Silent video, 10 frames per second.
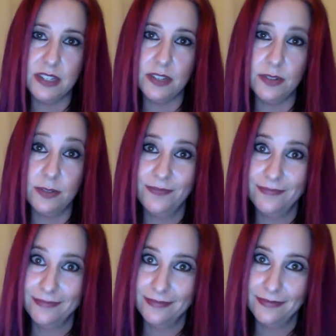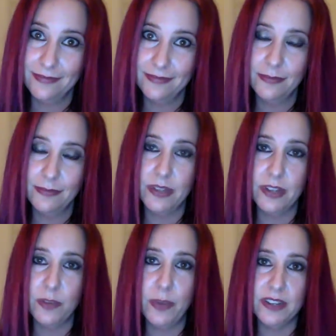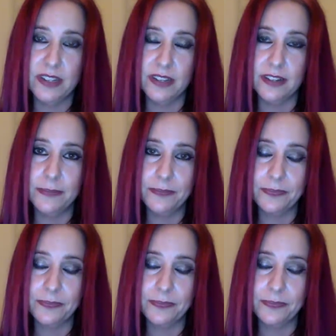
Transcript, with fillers: you, no pun intended,